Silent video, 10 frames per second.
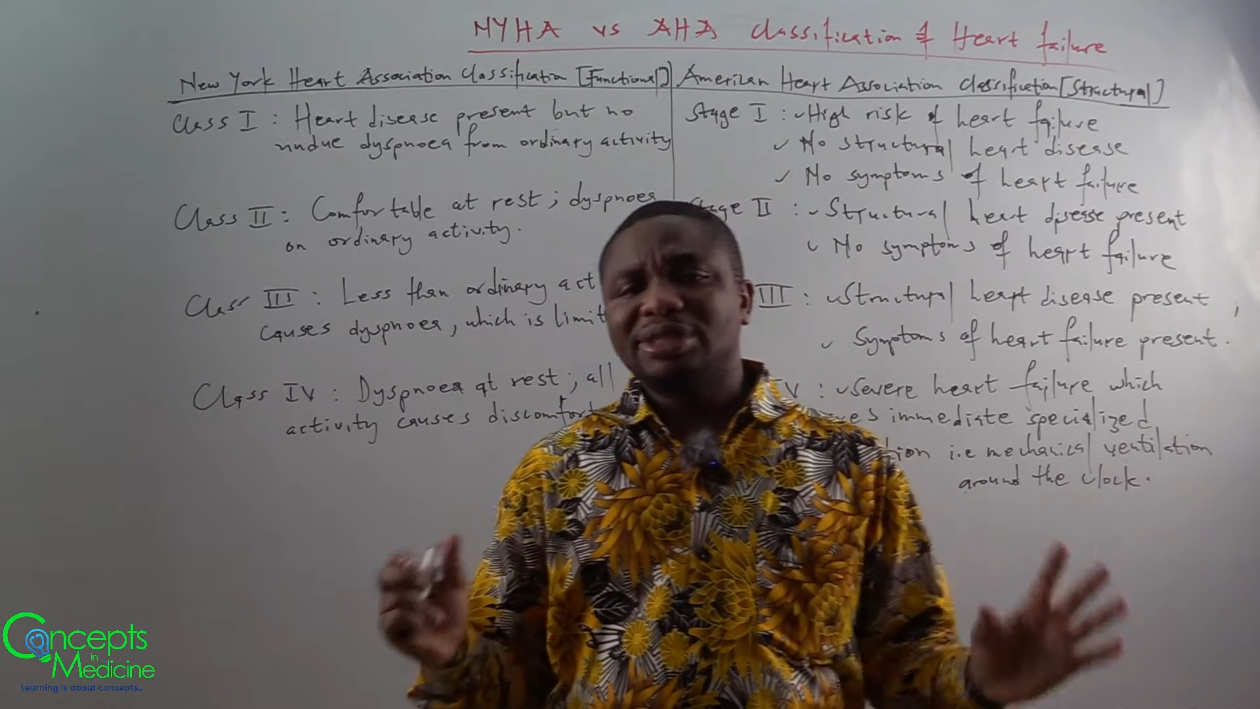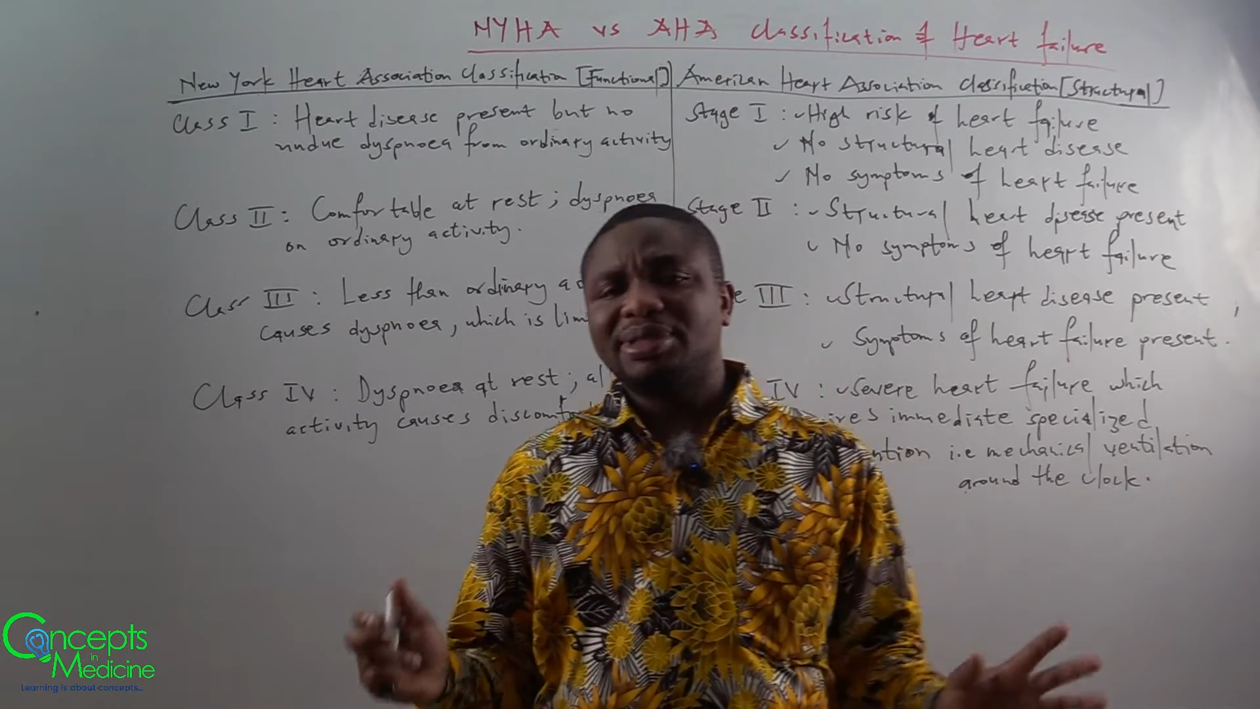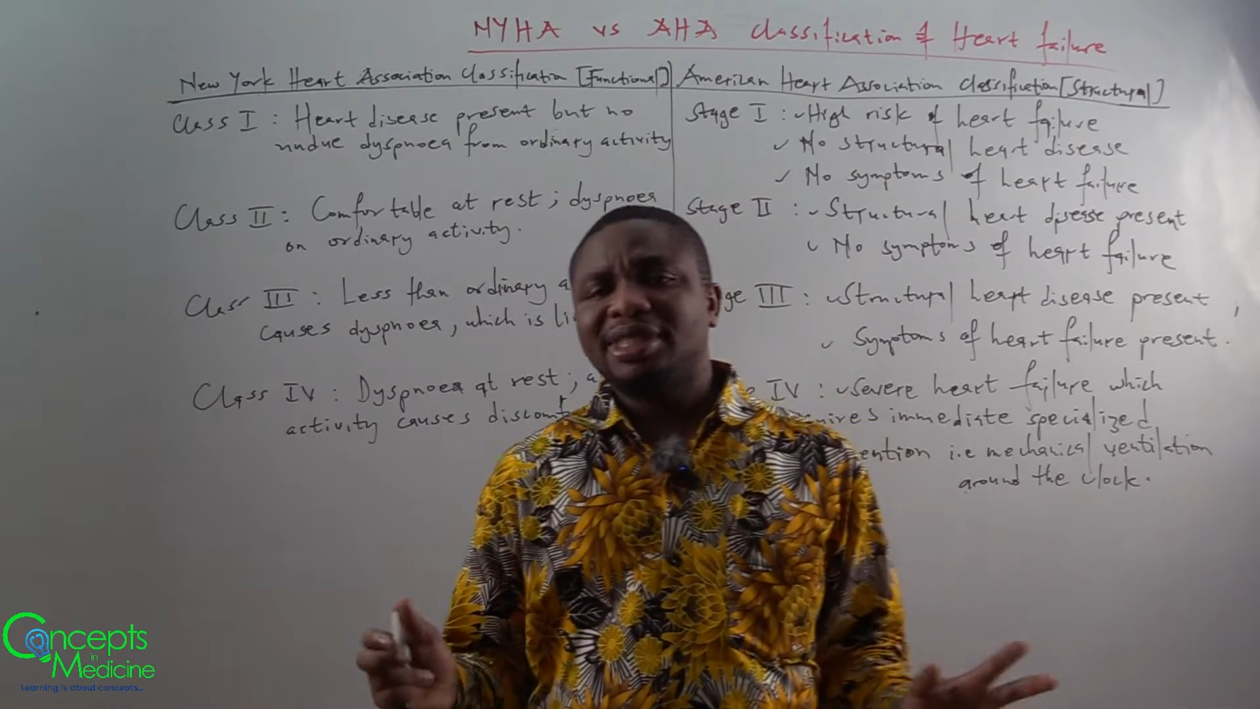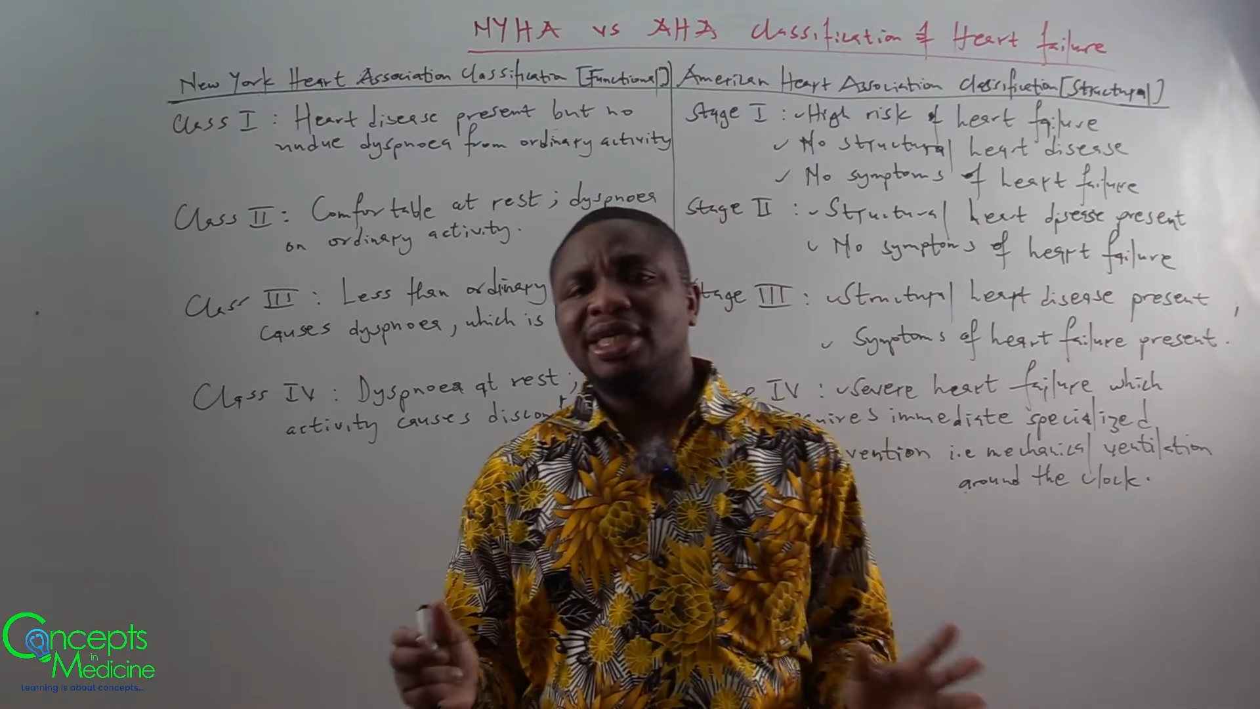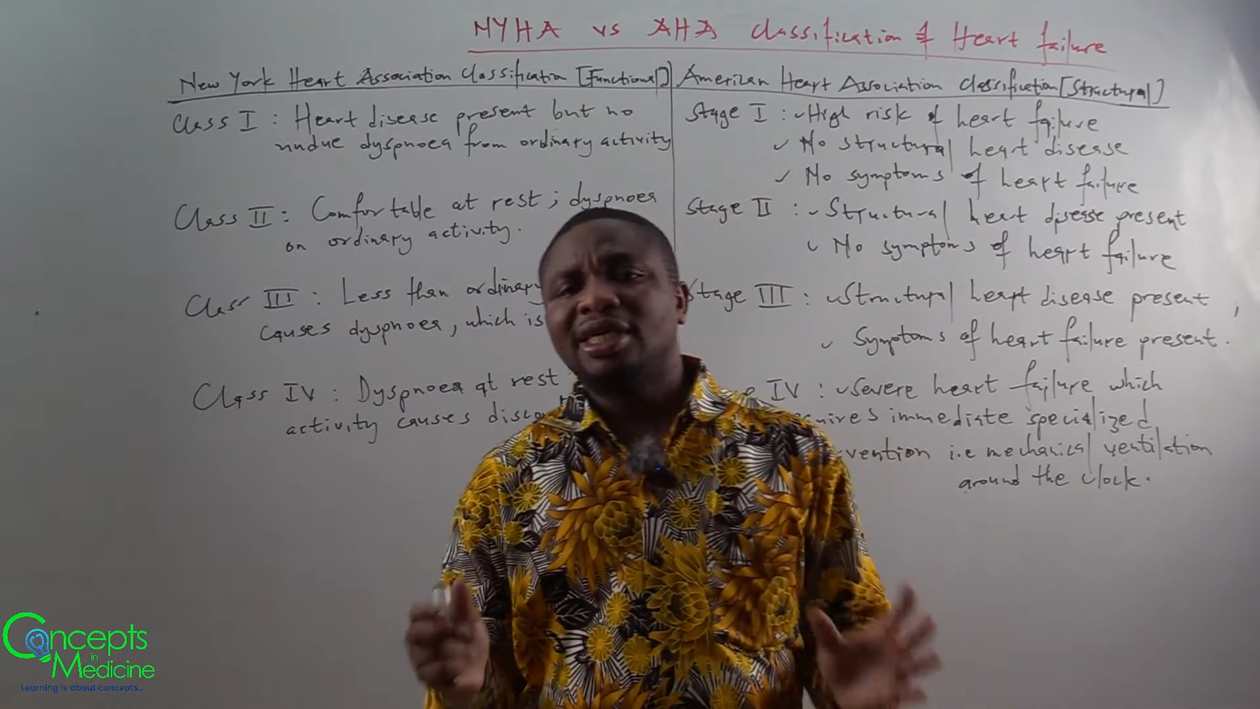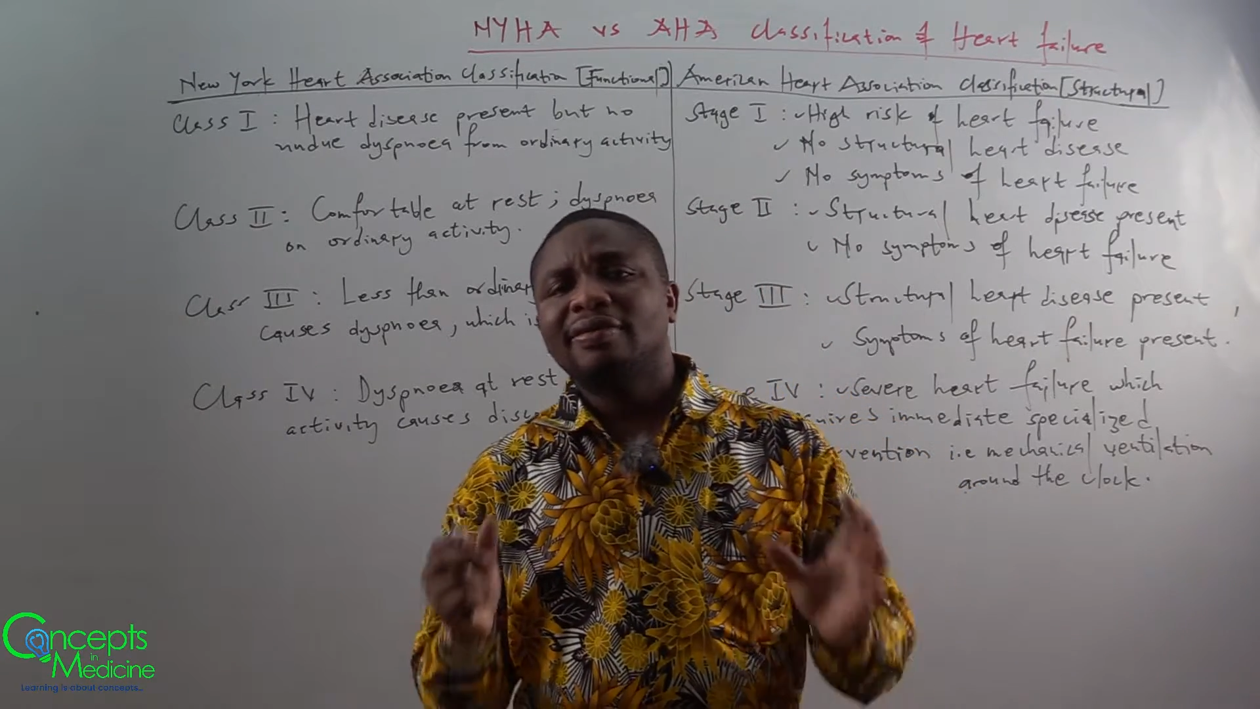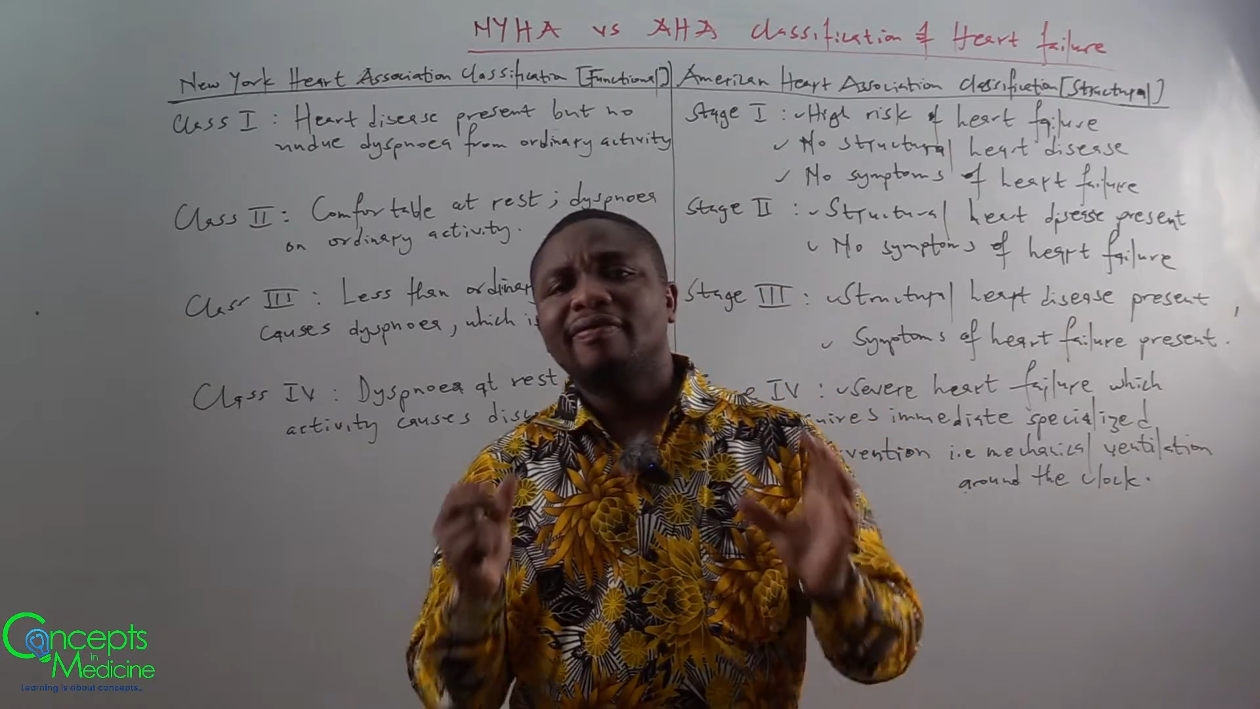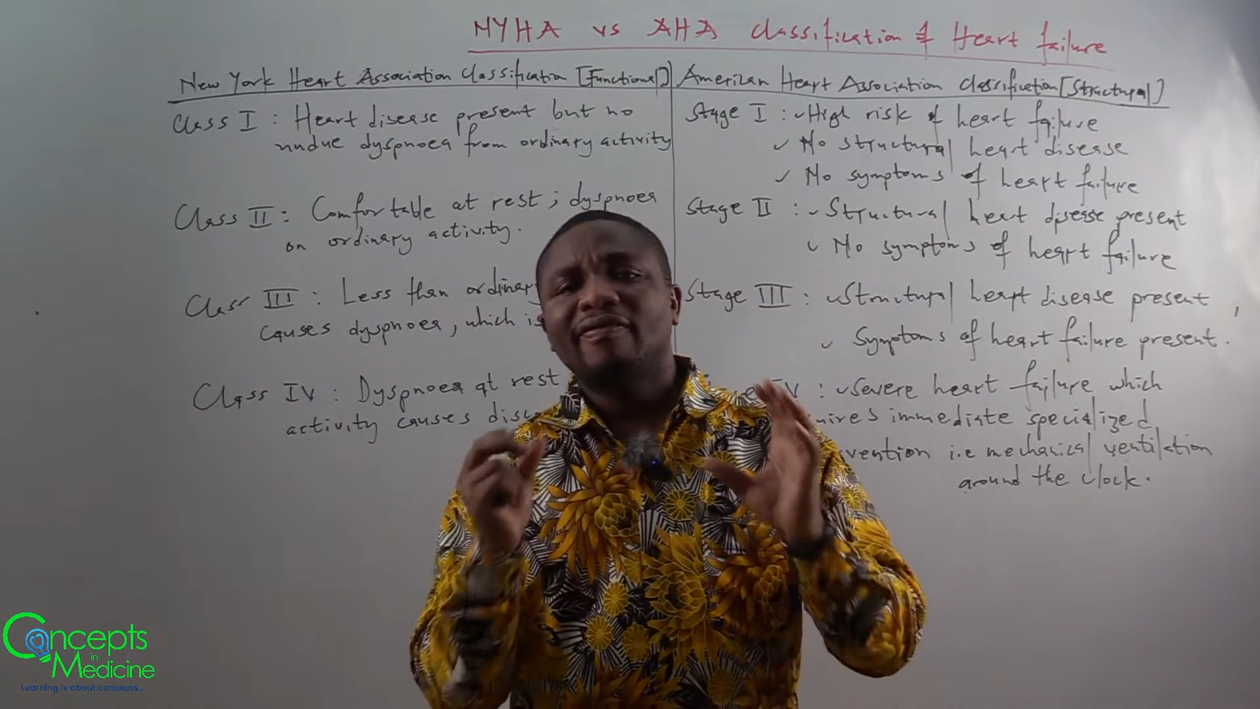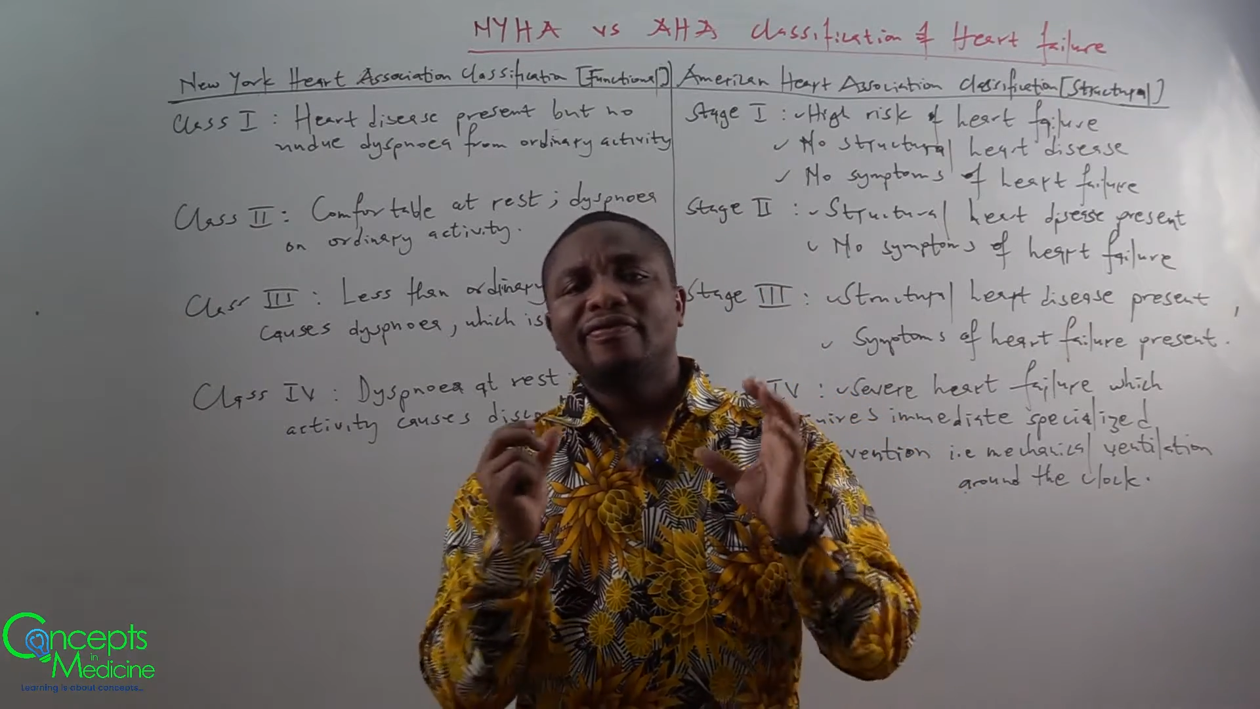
dyspnea